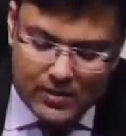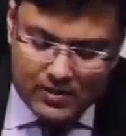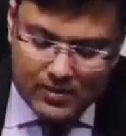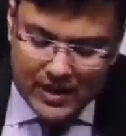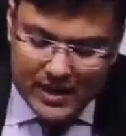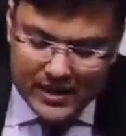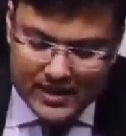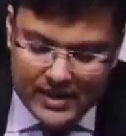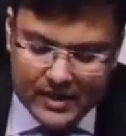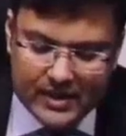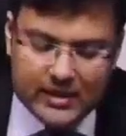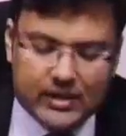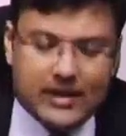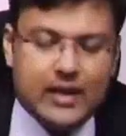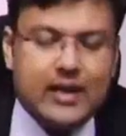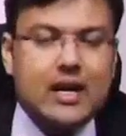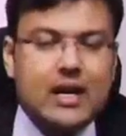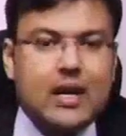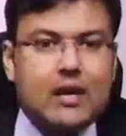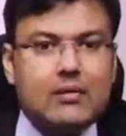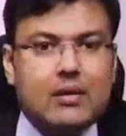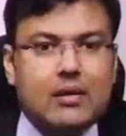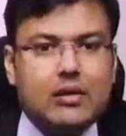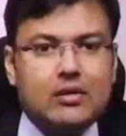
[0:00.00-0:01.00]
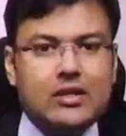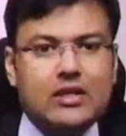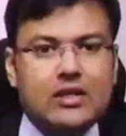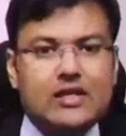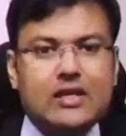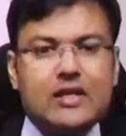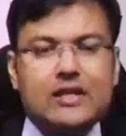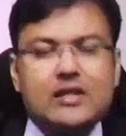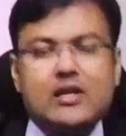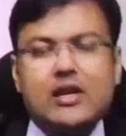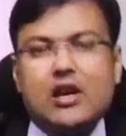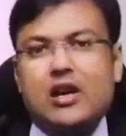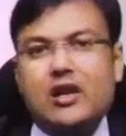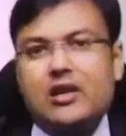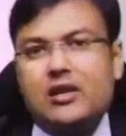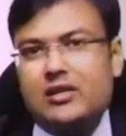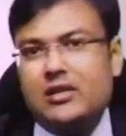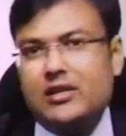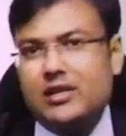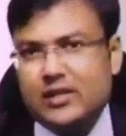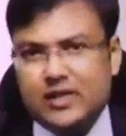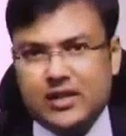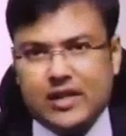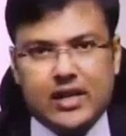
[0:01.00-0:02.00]
basic thing about this etiology?
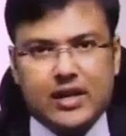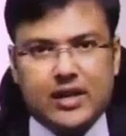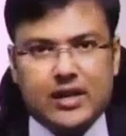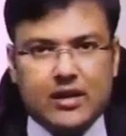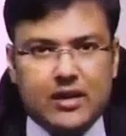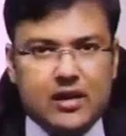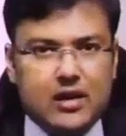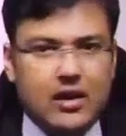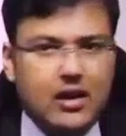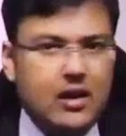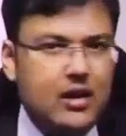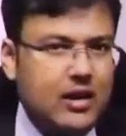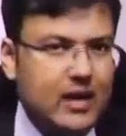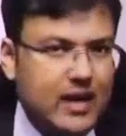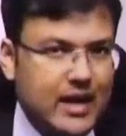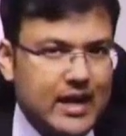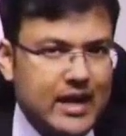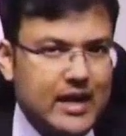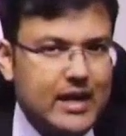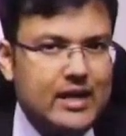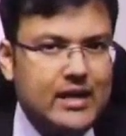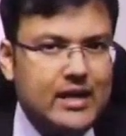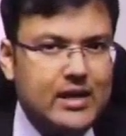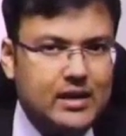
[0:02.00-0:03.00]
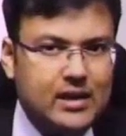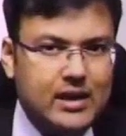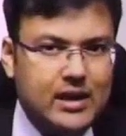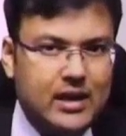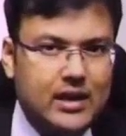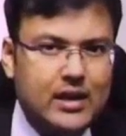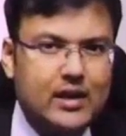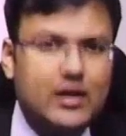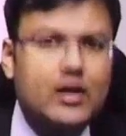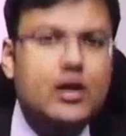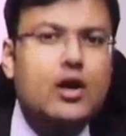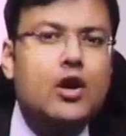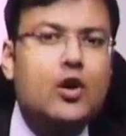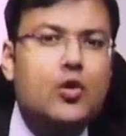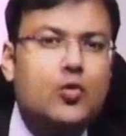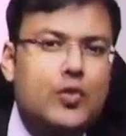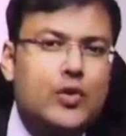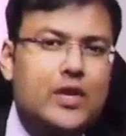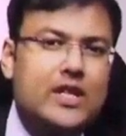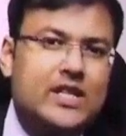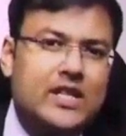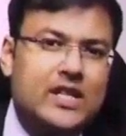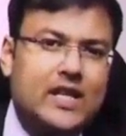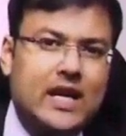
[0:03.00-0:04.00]
See, anything
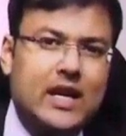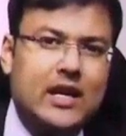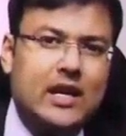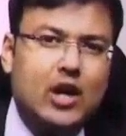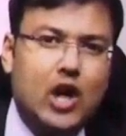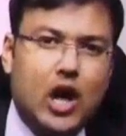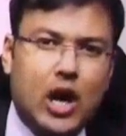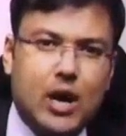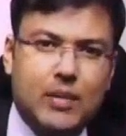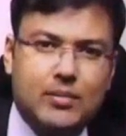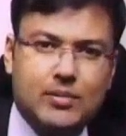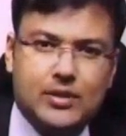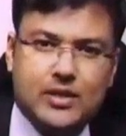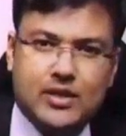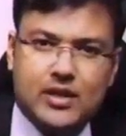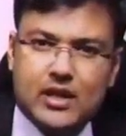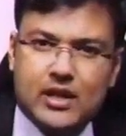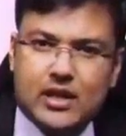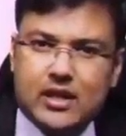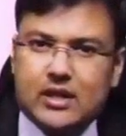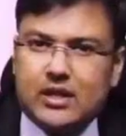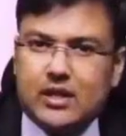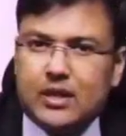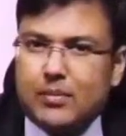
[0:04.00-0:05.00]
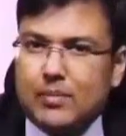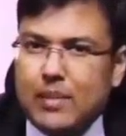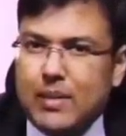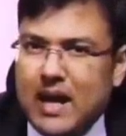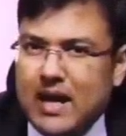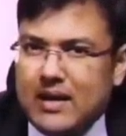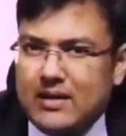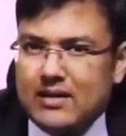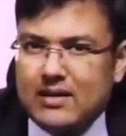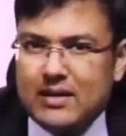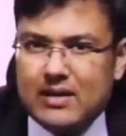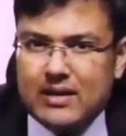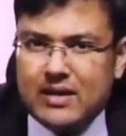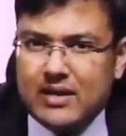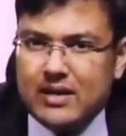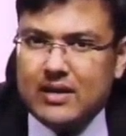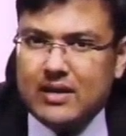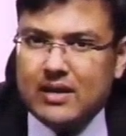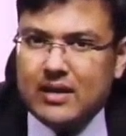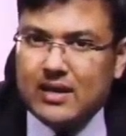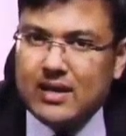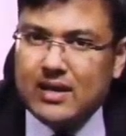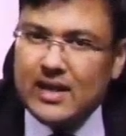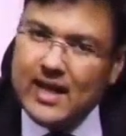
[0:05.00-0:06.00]
which can obstruct the pancreatic
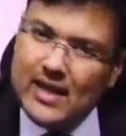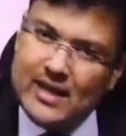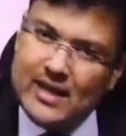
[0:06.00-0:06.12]
duct,